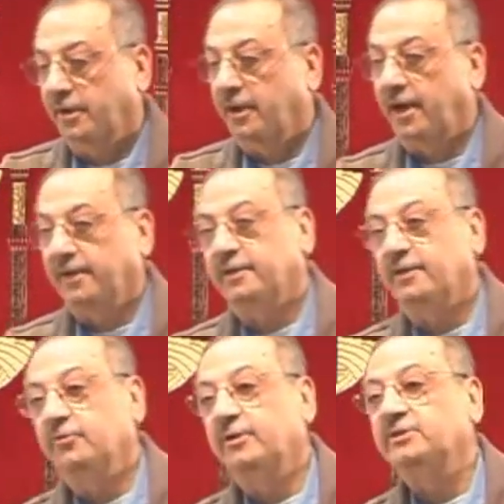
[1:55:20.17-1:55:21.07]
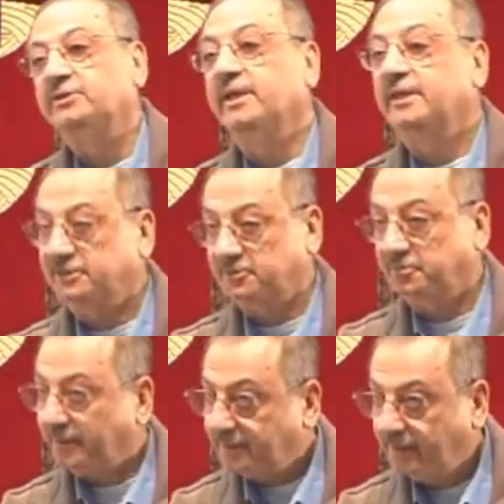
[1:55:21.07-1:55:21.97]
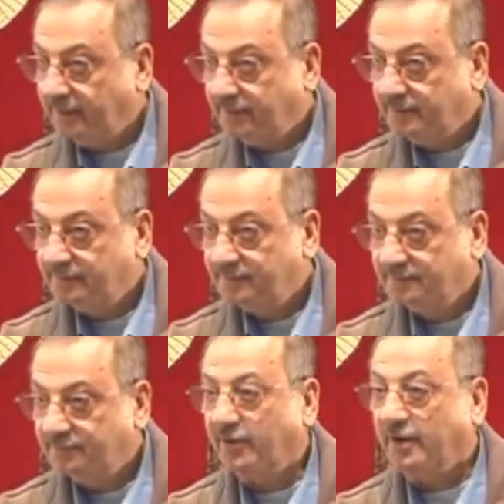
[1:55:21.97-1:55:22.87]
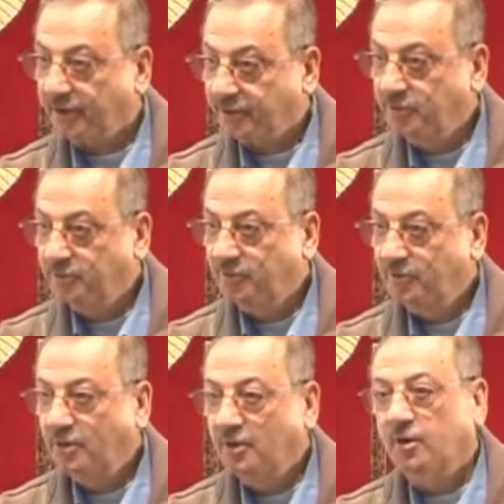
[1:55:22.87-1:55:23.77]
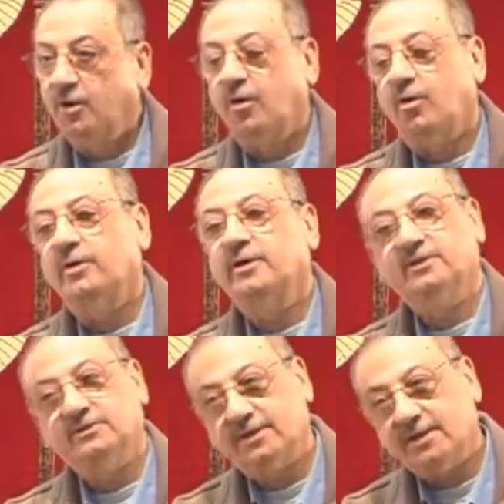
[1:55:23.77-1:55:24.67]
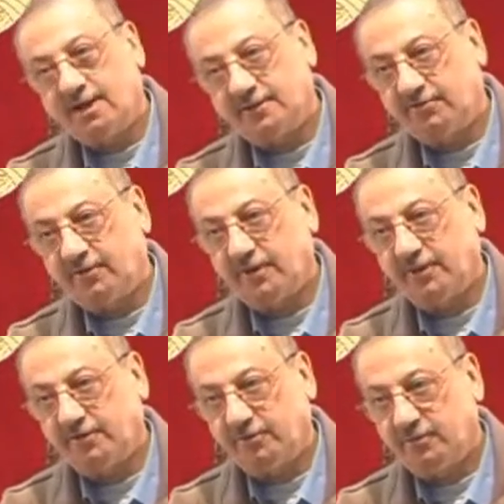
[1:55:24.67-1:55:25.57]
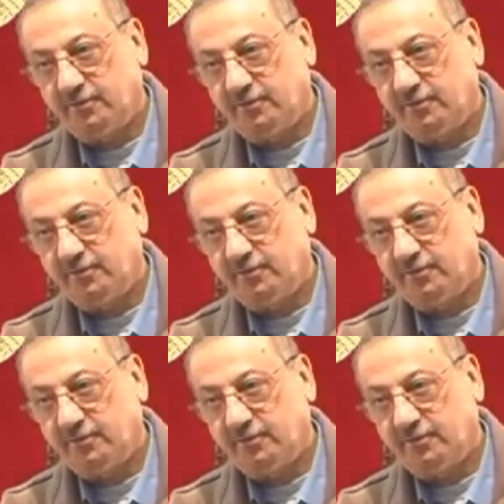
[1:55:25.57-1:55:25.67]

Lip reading: Either you can say it is badal for ayu, or it is a naat for ayu.